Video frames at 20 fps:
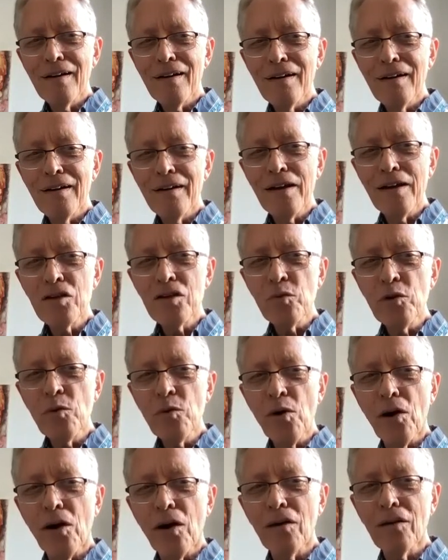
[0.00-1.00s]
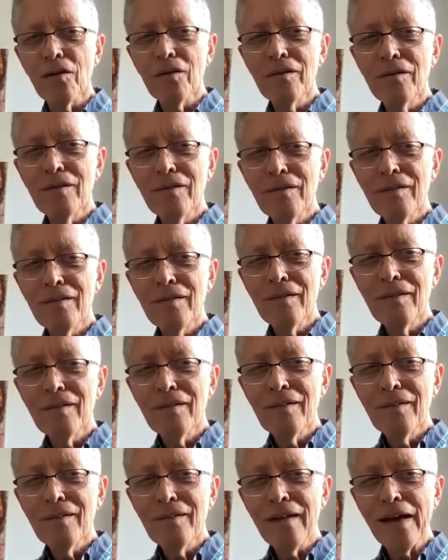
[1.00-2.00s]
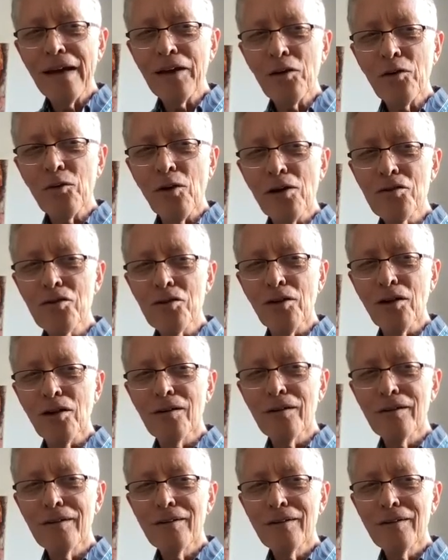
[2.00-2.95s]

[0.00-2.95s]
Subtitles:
Yes, we will. Thank you, Russell.